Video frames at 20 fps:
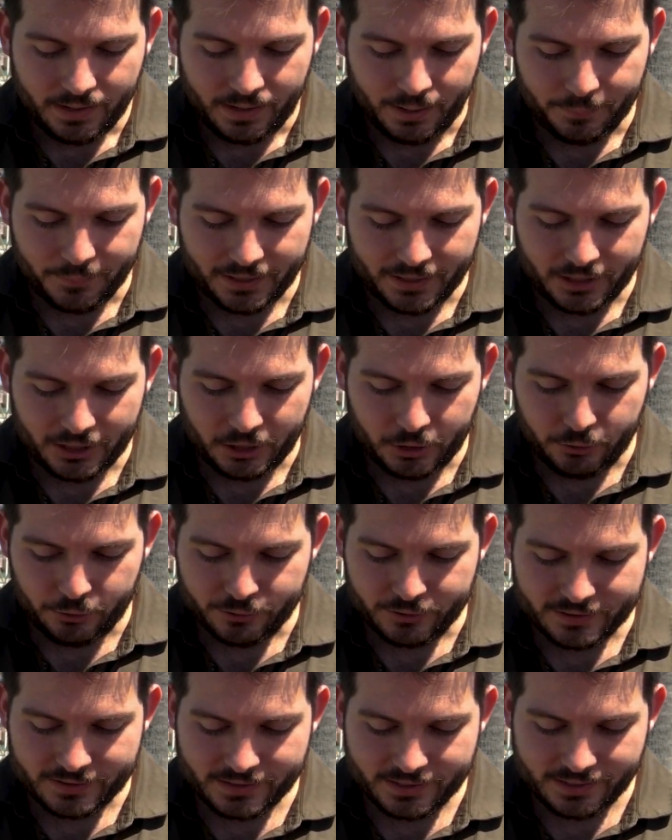I'm gonna
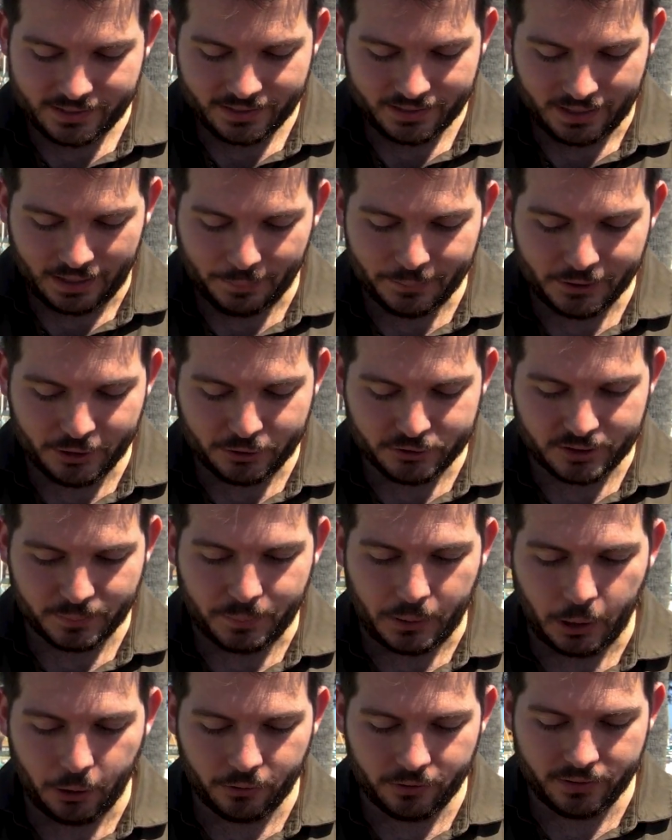use, I'm gonna use a
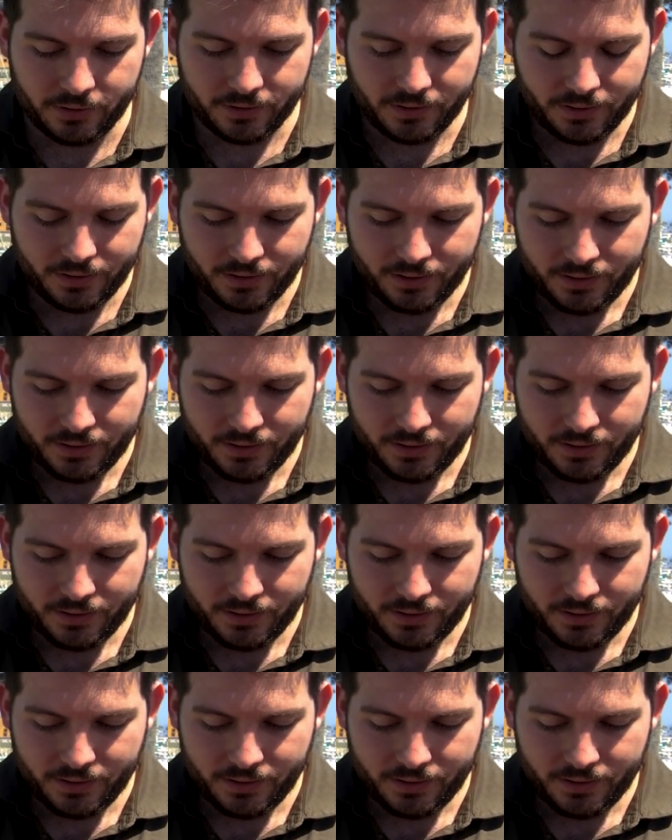potent